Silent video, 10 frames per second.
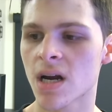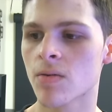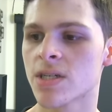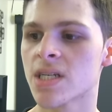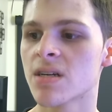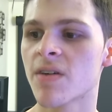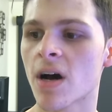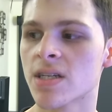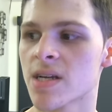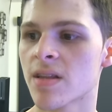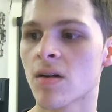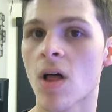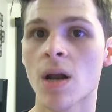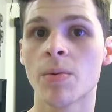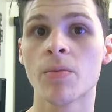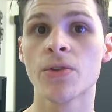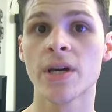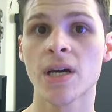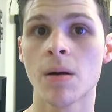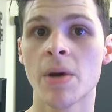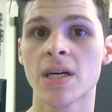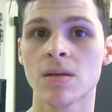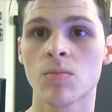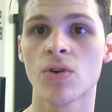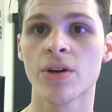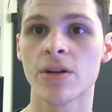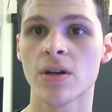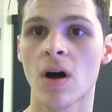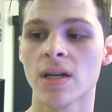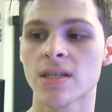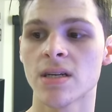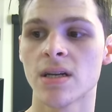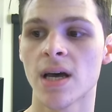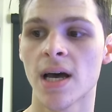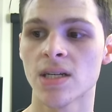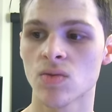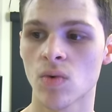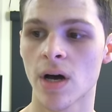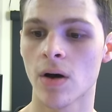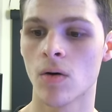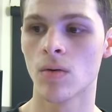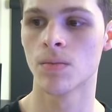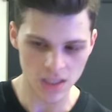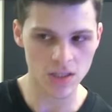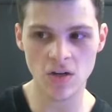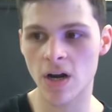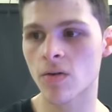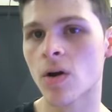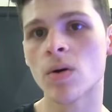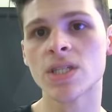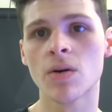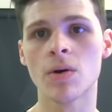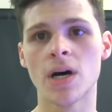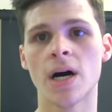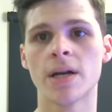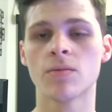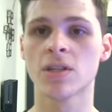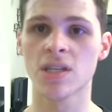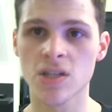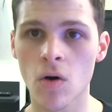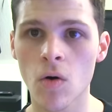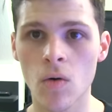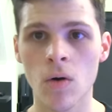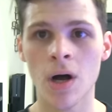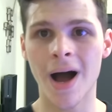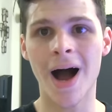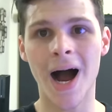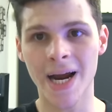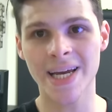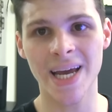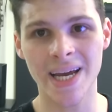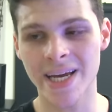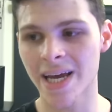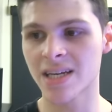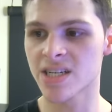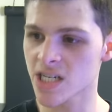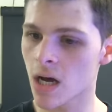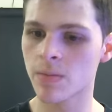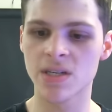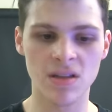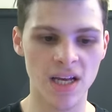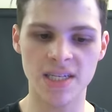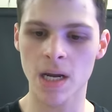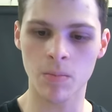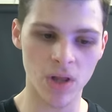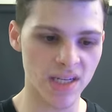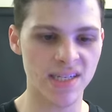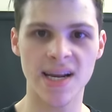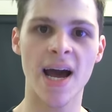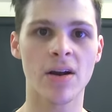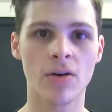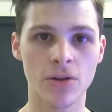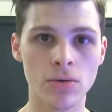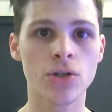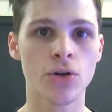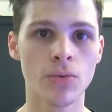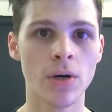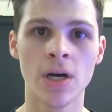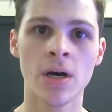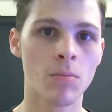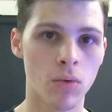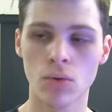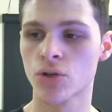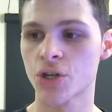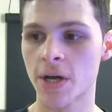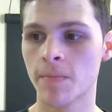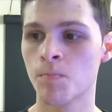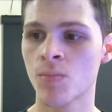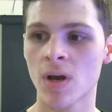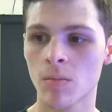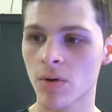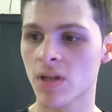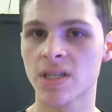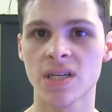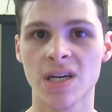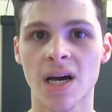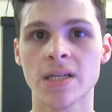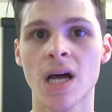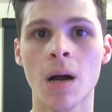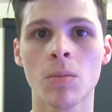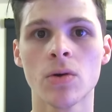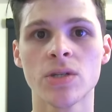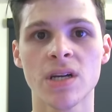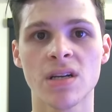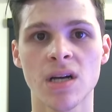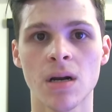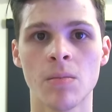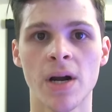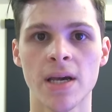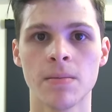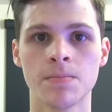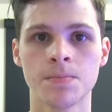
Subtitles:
that I receive, I'd say that a lot of people think I make some pretty good content as well. So I don't know what's going on with this whole I can't gain subs unless I place an ad on YouTube bullshit. But listen guys, I'm losing a ton of money.